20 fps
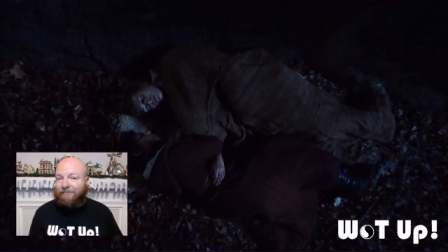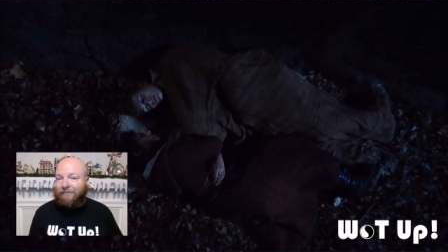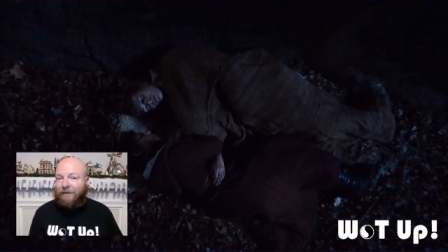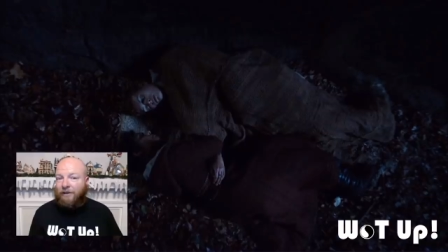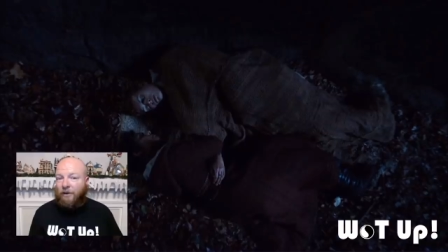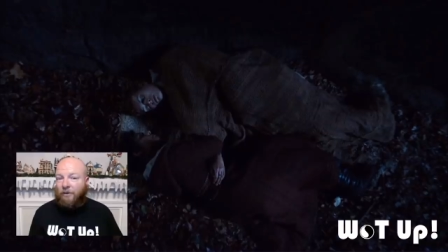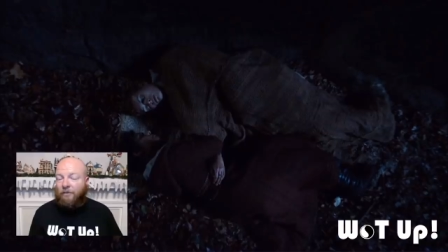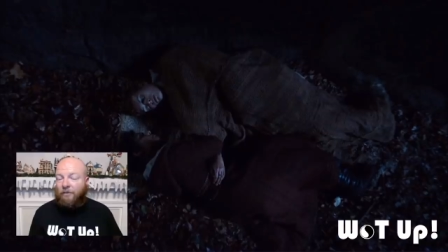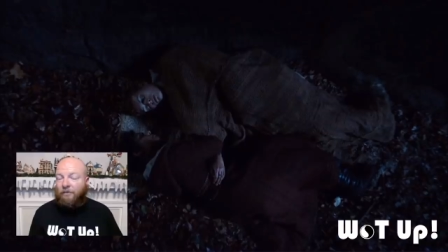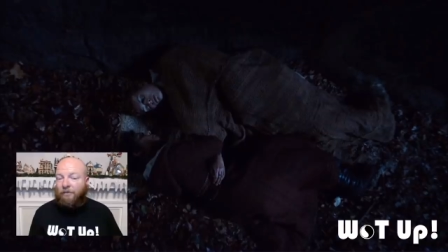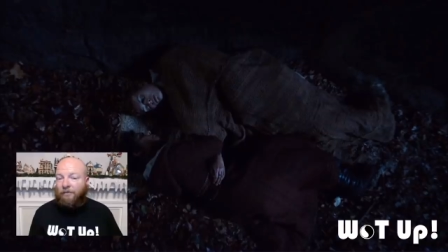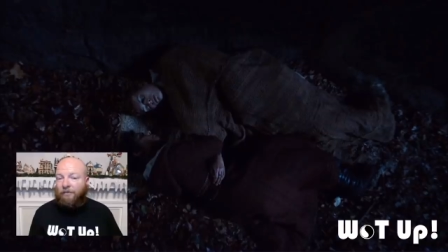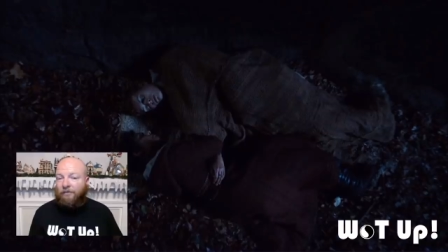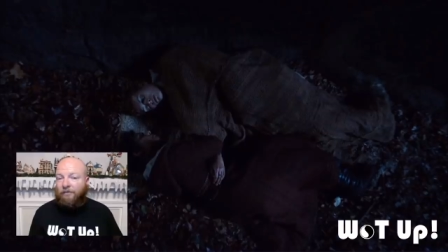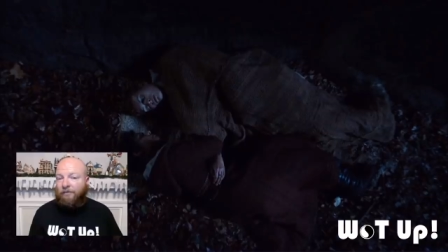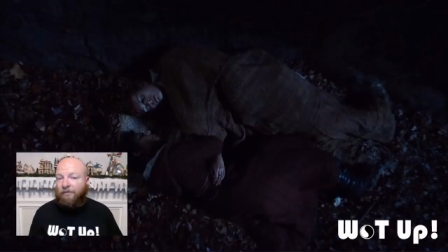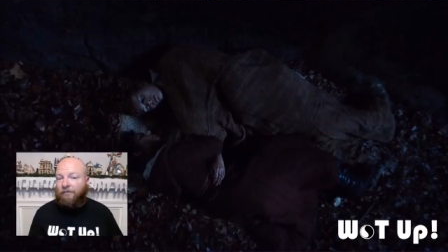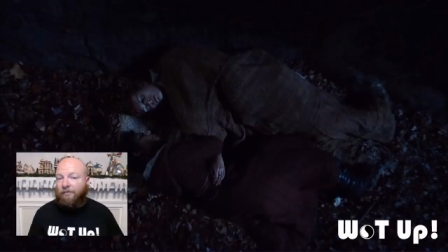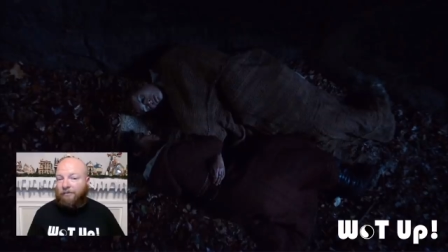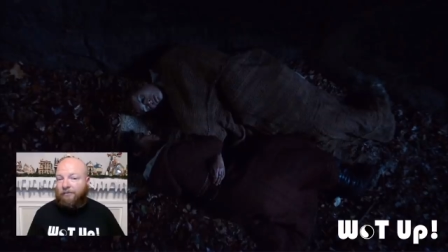you know,
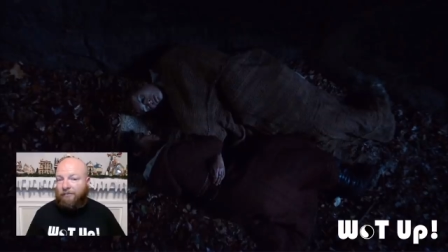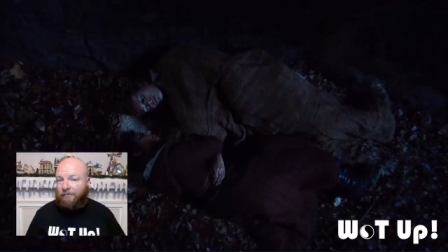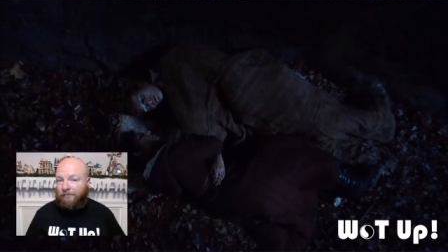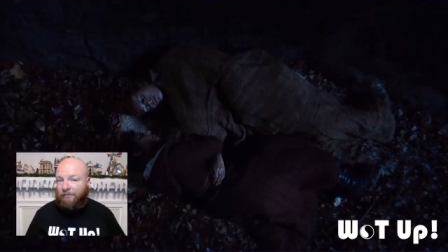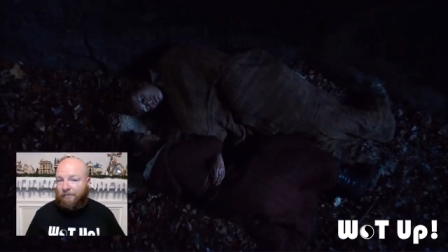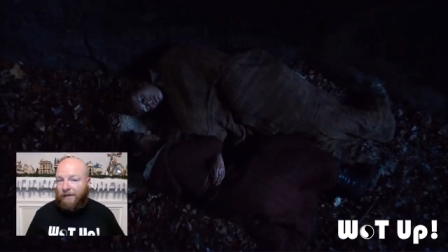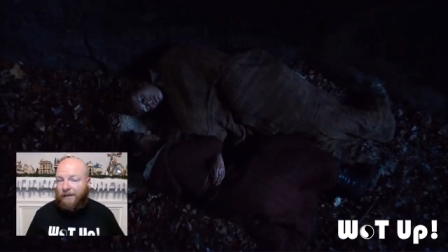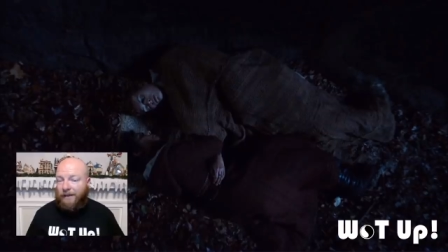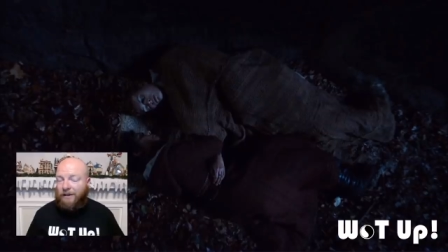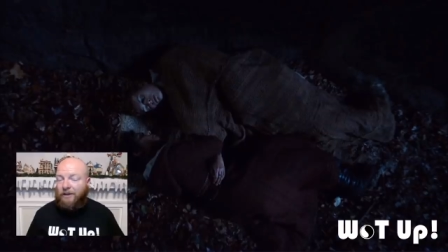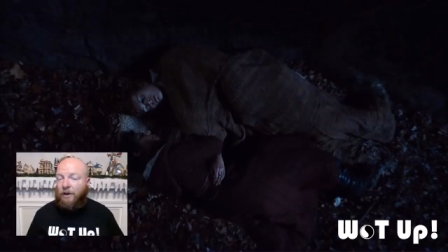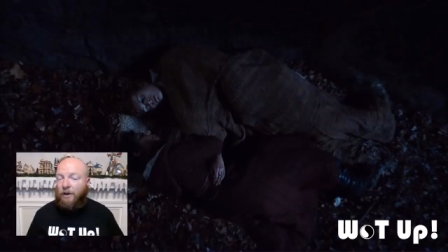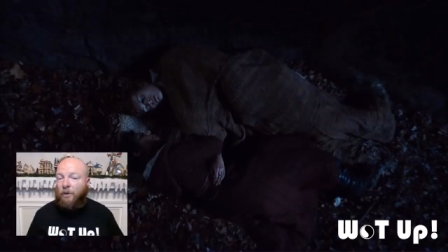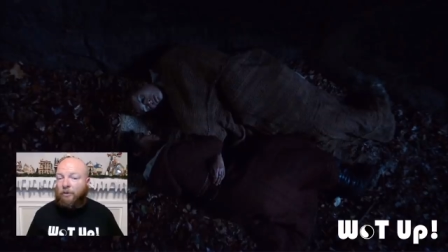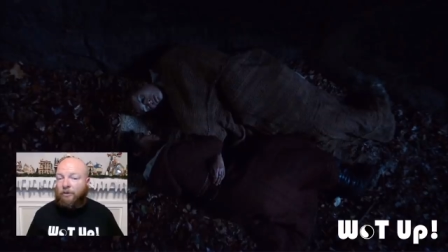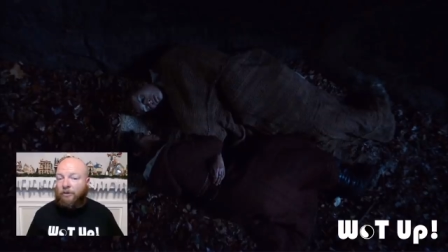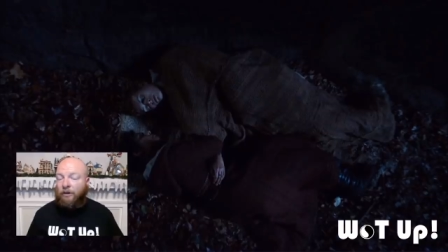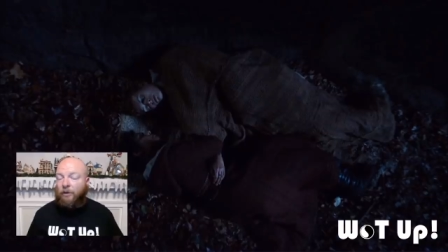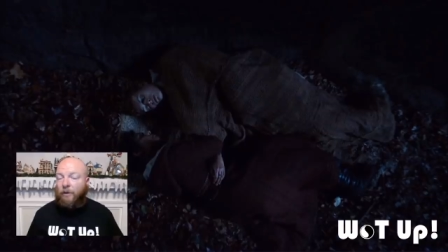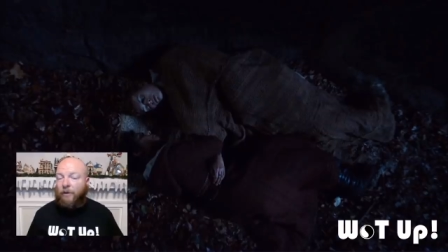he
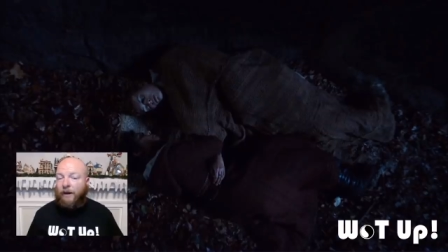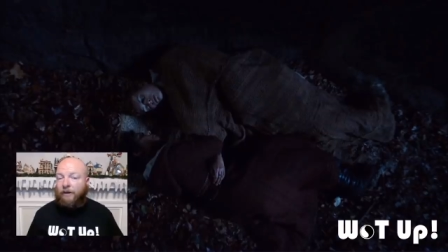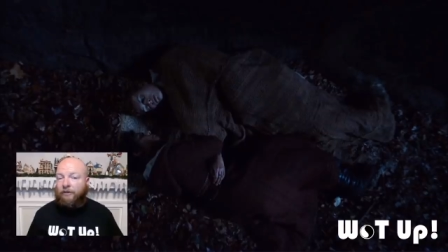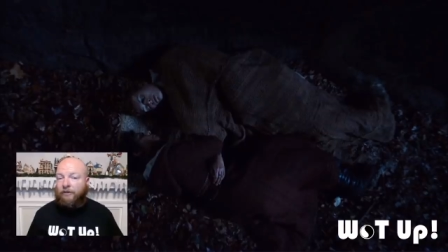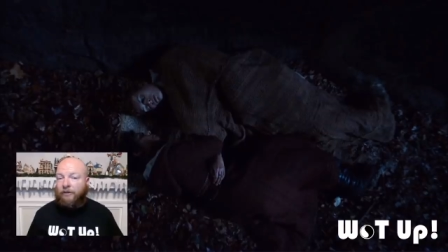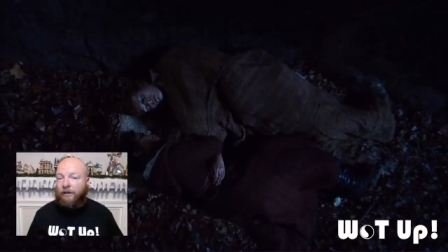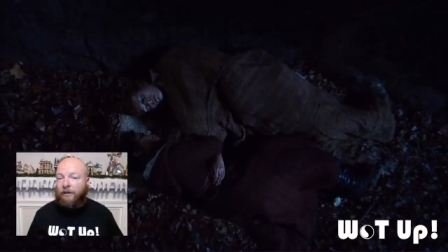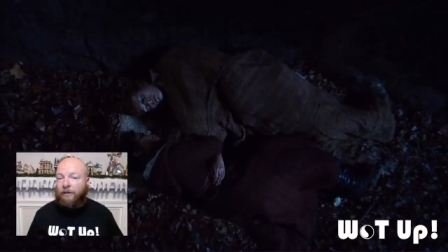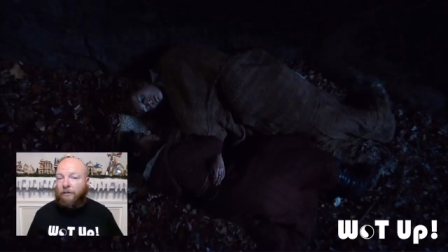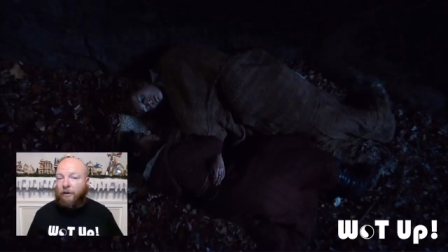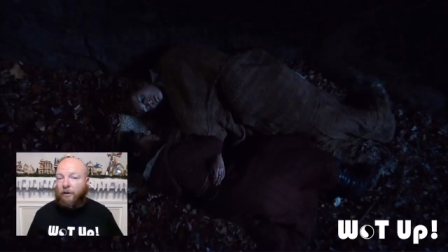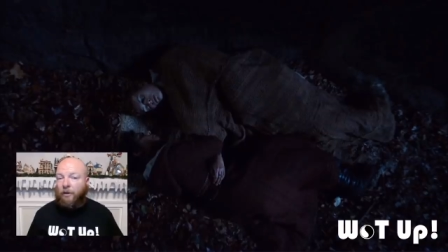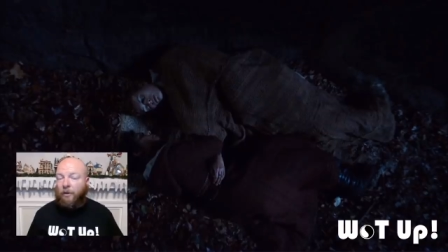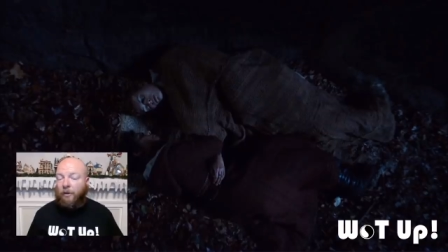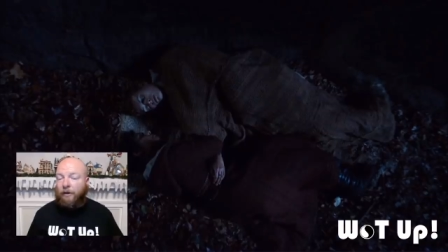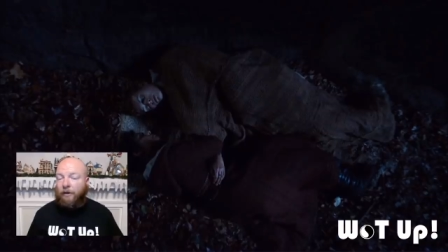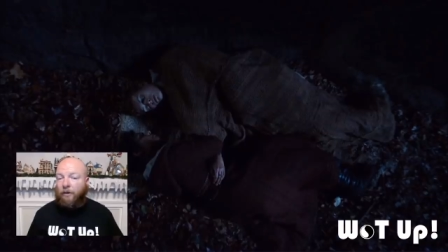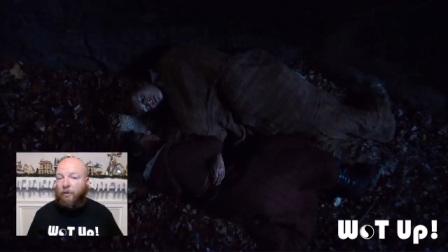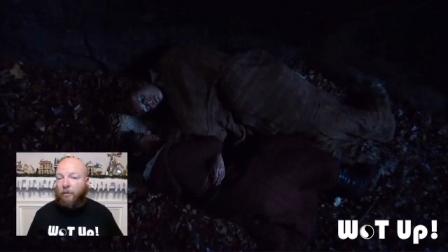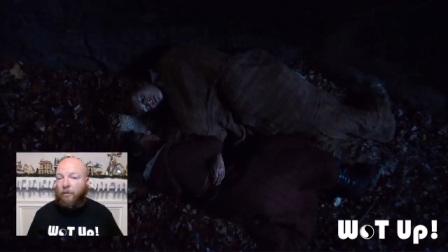knows that Egwene is thinking about
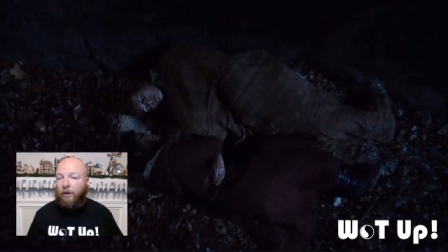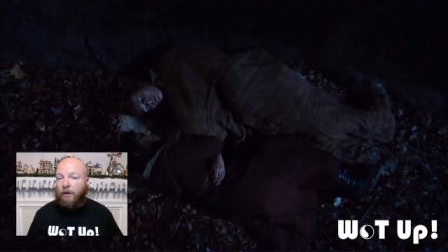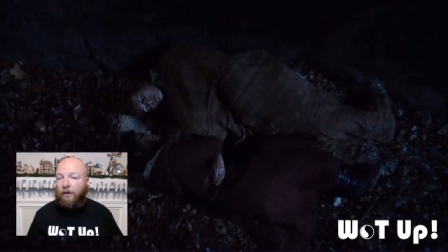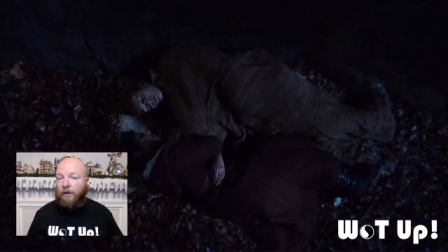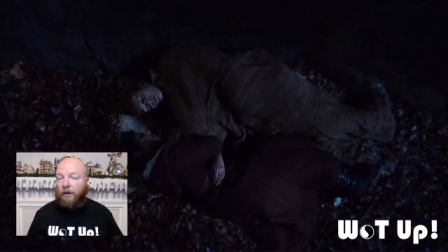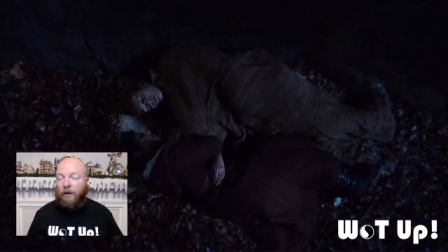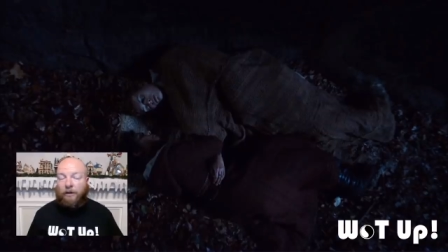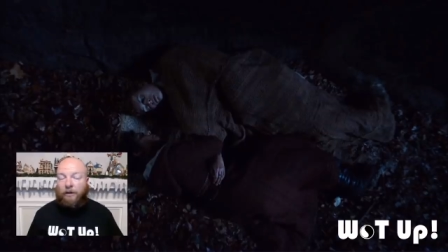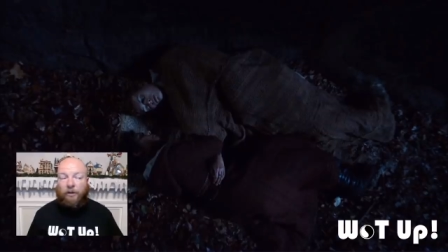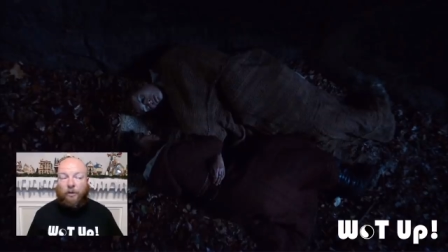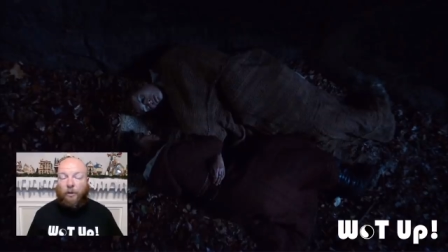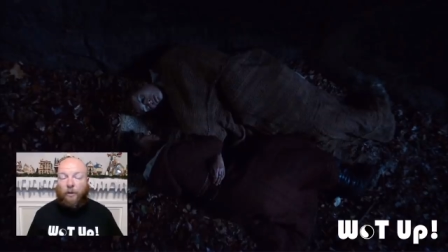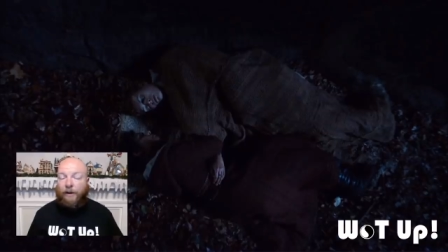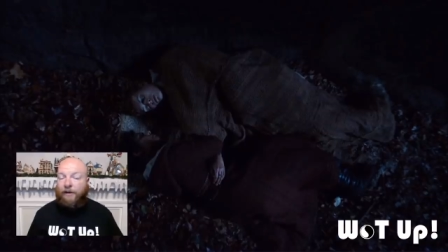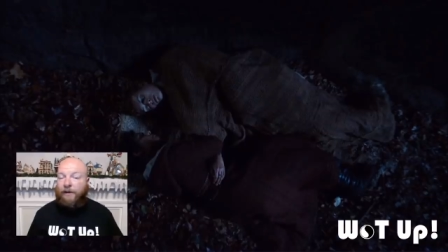going to the one uh, to the White